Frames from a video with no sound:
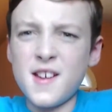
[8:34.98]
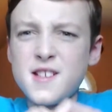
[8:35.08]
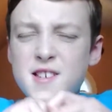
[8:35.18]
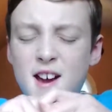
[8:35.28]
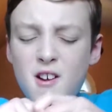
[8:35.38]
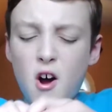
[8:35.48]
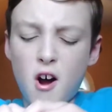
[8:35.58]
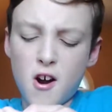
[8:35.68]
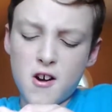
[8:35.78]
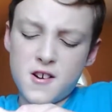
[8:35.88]
It's kind of
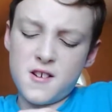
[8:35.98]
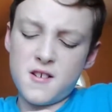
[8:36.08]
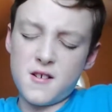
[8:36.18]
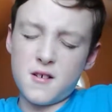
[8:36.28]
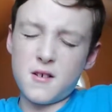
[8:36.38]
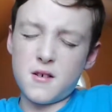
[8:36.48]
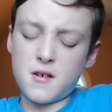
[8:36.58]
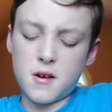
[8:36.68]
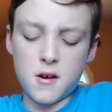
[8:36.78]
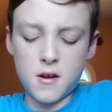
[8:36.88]
hard and
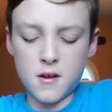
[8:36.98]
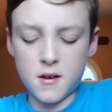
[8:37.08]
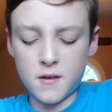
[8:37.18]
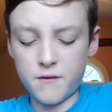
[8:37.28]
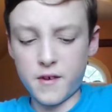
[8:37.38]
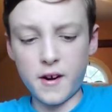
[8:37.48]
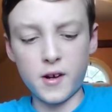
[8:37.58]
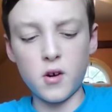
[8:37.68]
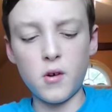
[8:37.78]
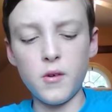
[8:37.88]
very
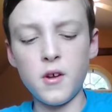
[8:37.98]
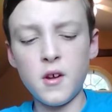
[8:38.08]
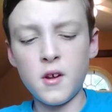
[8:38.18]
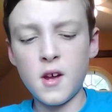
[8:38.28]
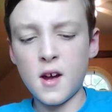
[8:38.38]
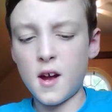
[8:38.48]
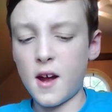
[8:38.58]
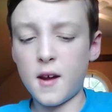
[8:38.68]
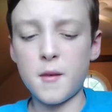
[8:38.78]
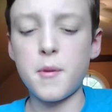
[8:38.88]
cold.
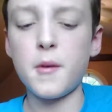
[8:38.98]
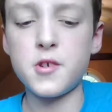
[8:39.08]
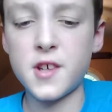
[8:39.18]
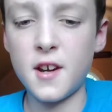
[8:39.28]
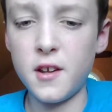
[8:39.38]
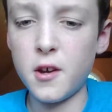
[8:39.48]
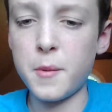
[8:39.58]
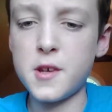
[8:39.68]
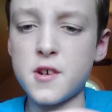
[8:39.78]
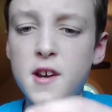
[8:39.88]
I could probably just get a little
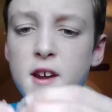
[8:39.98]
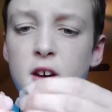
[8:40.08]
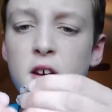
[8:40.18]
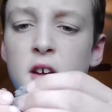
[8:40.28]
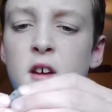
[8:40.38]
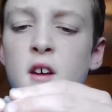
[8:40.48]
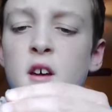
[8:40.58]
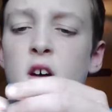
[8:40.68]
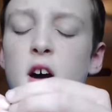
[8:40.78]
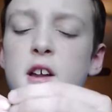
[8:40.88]
piece right now.
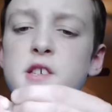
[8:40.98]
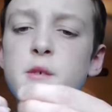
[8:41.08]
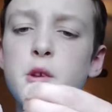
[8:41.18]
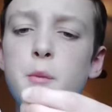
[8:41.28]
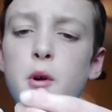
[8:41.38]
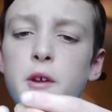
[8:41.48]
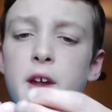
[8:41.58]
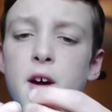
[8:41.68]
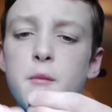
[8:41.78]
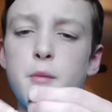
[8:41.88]
Honestly, when you pull it
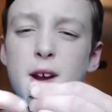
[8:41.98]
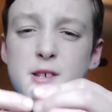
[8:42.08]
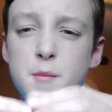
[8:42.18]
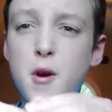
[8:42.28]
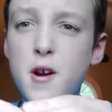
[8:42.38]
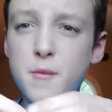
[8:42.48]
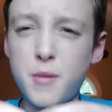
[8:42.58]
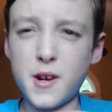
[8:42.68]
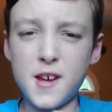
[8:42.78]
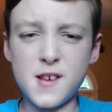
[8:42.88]
out, it breaks apart
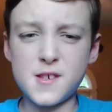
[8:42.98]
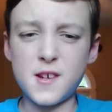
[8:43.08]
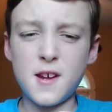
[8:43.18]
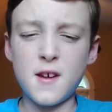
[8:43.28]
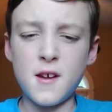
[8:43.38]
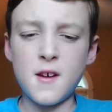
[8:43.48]
pretty easily.